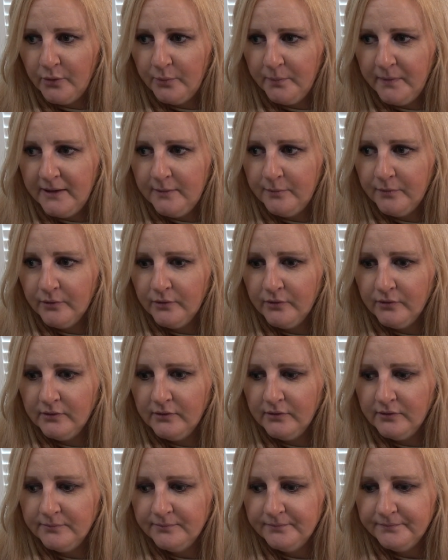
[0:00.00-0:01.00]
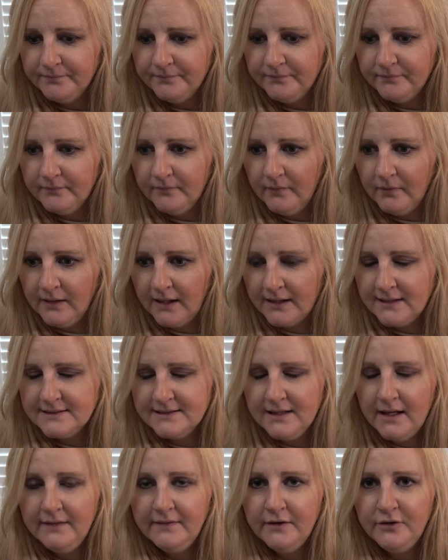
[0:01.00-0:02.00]
people, like I
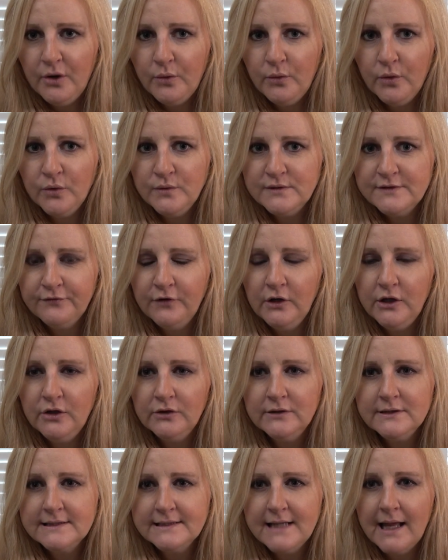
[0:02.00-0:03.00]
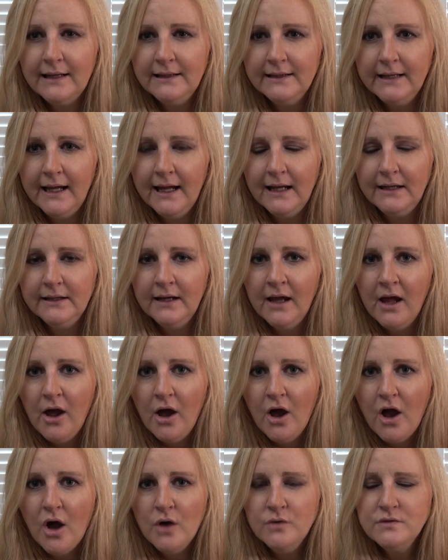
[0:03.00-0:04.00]
say, they don't always fully understand it. And
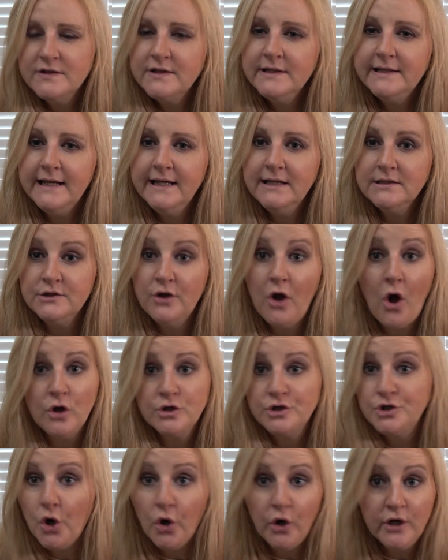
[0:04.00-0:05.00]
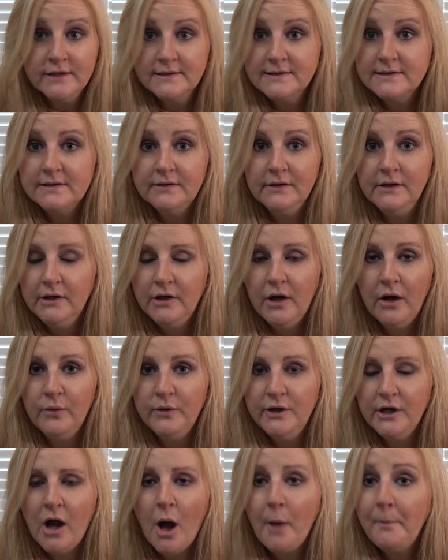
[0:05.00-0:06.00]
OCD is not a choice.
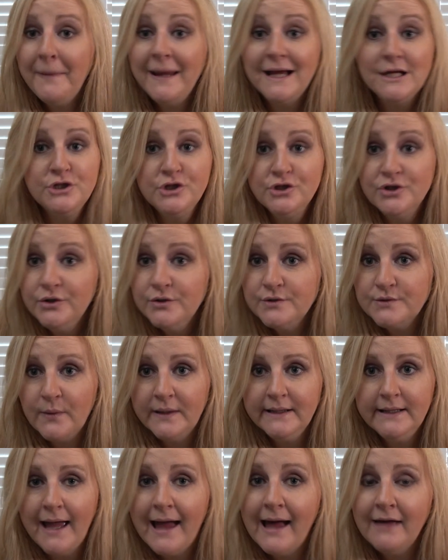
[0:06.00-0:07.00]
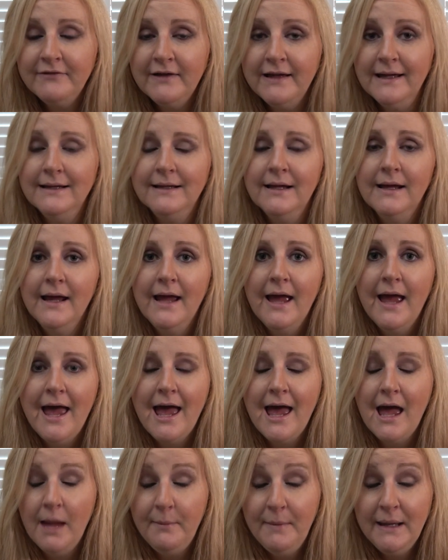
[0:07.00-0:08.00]
You can't pick and choose when you have it.
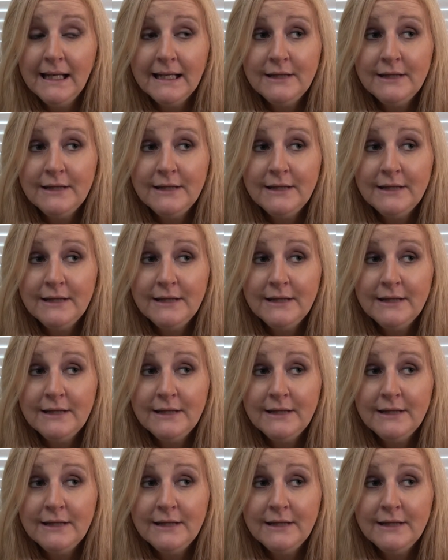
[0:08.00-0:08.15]
It